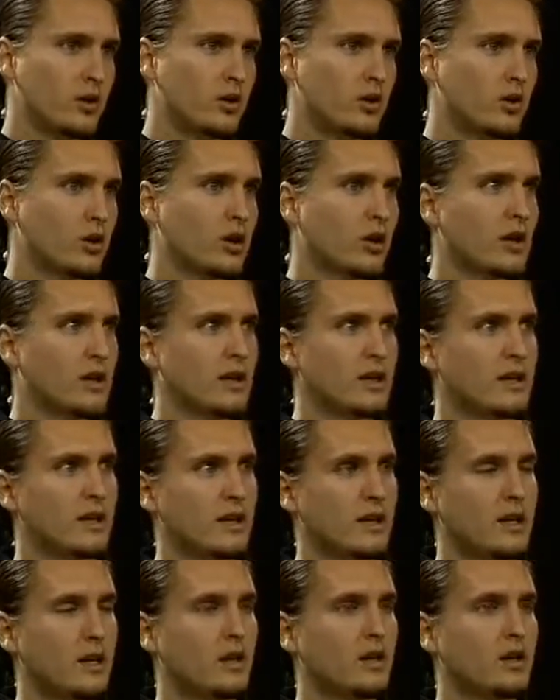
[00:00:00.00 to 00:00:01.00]
Whether you look at
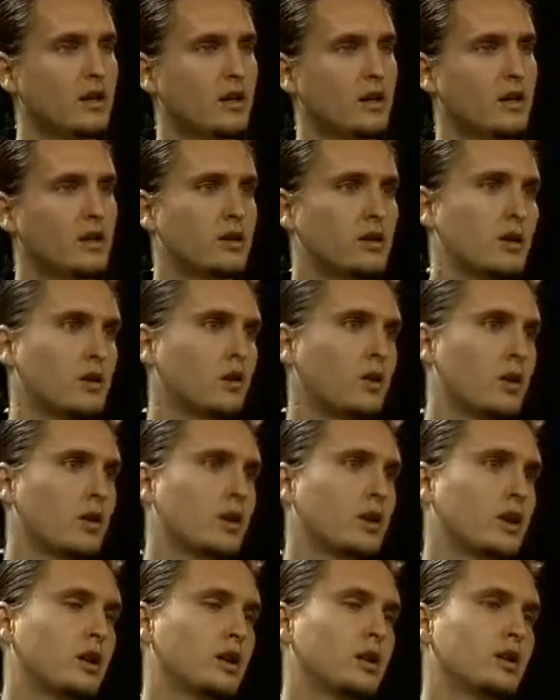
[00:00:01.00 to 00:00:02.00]
it you say,
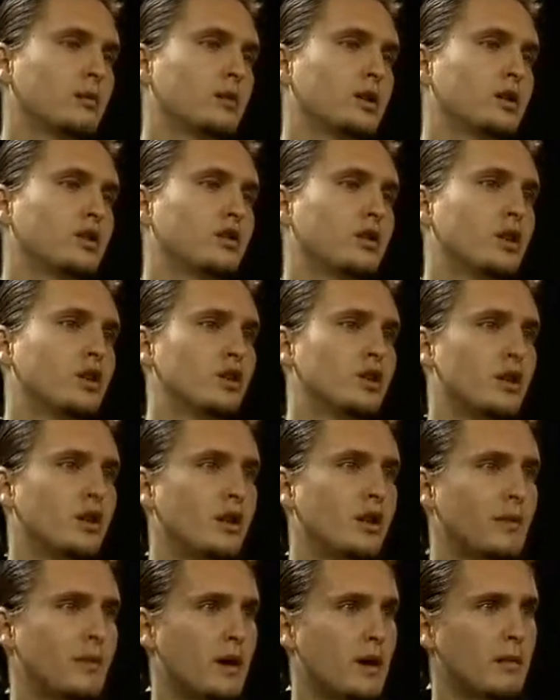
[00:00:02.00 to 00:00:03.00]
well, the Clinton
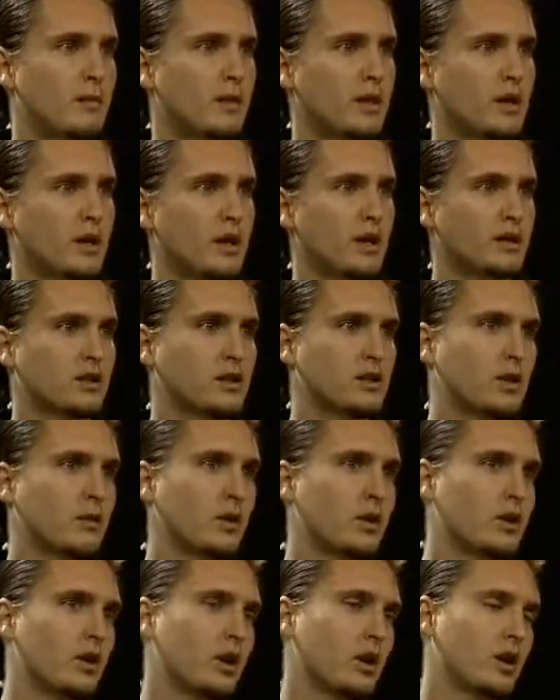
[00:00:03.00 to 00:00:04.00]
administration, they might be
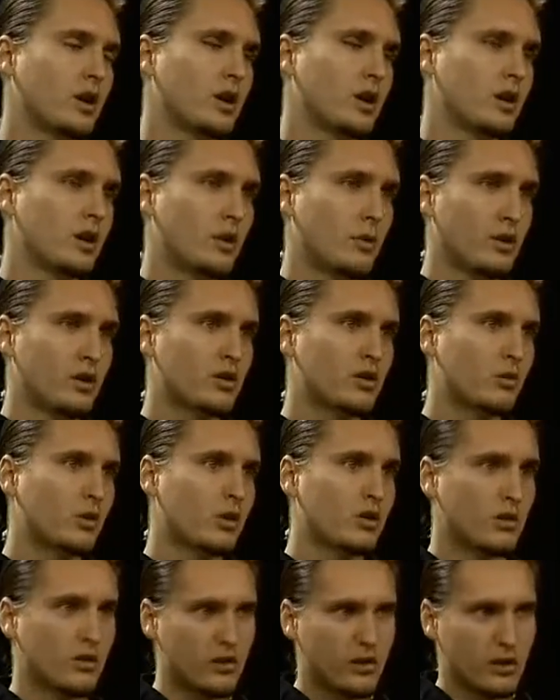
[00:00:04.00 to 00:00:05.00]
laxist. I mean, it
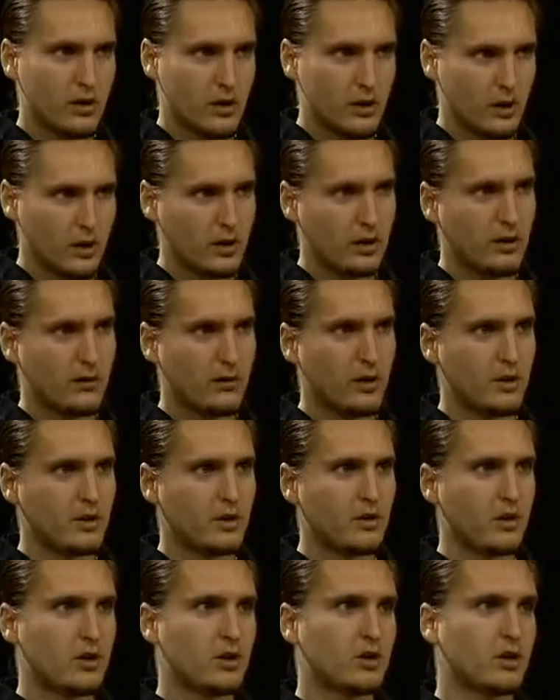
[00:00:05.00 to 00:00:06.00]
depends on whether you read the Clinton
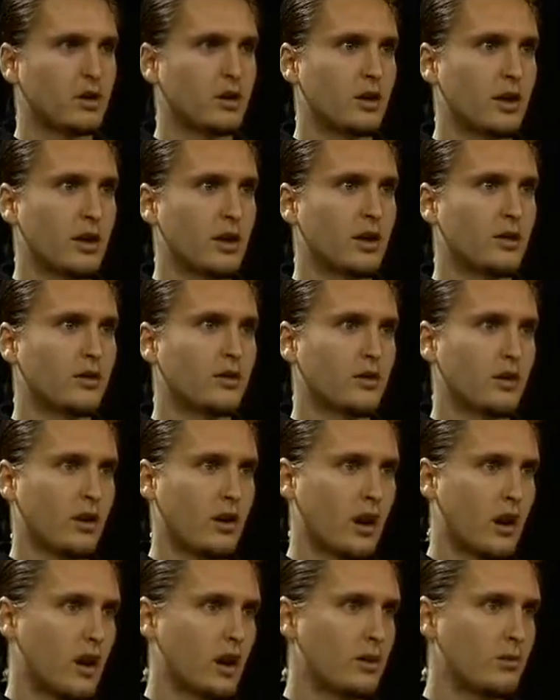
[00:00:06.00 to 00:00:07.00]
administration
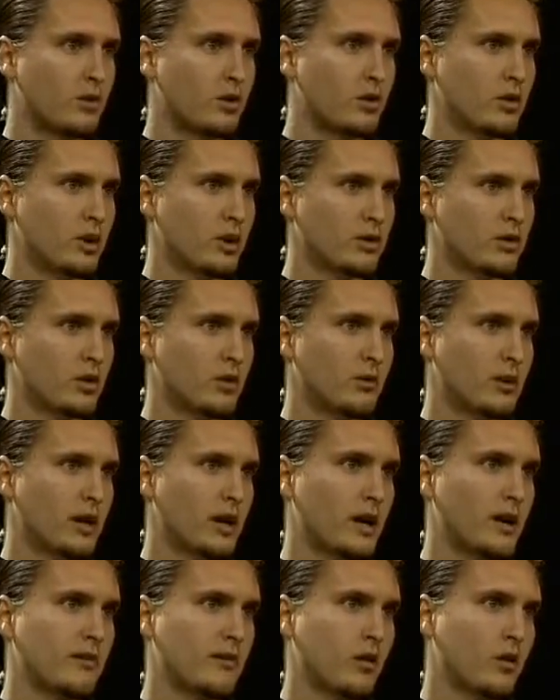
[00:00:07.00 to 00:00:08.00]
as a honeymoon, as
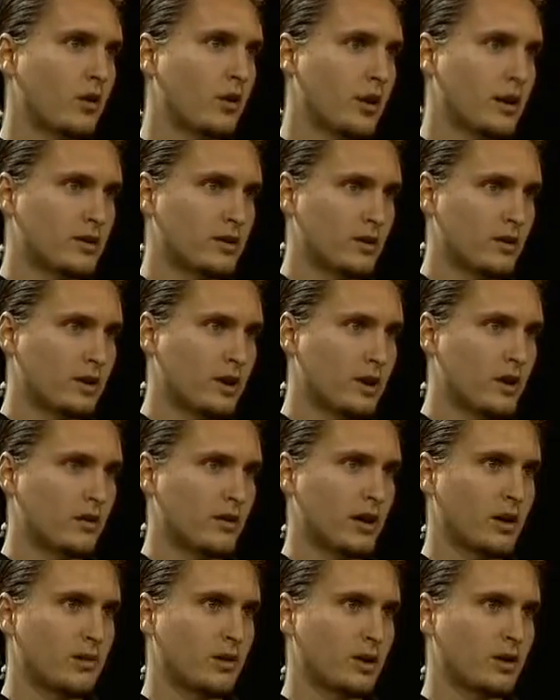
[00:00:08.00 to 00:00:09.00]
some have, or as a
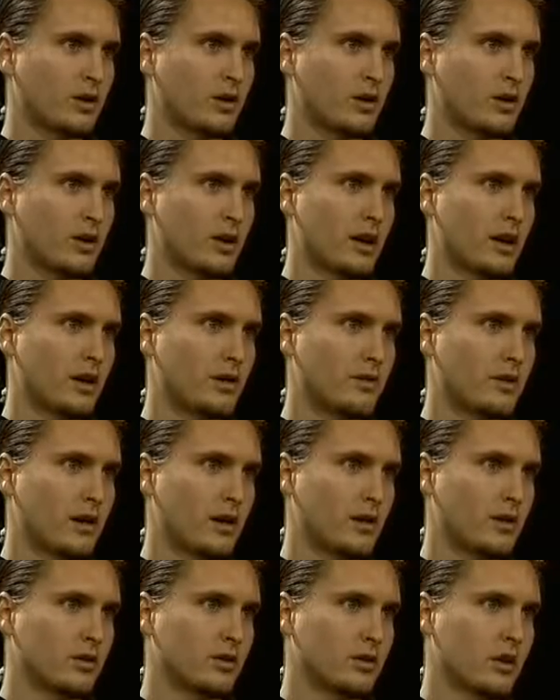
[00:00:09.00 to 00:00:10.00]
date rape, as
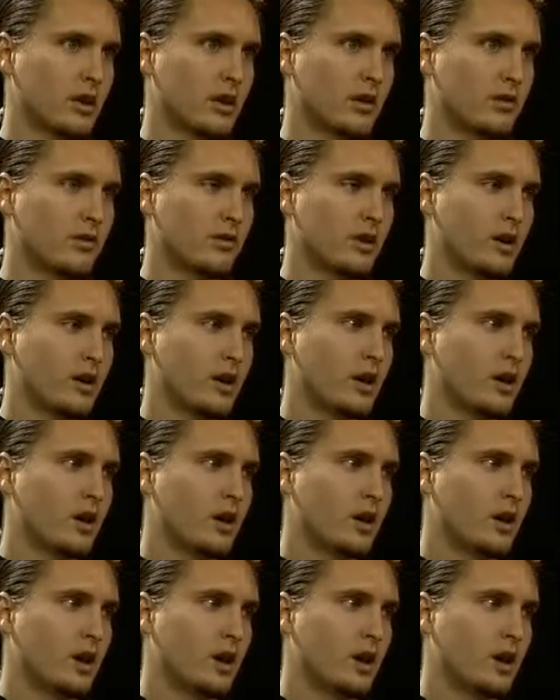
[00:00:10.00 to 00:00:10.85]
others have.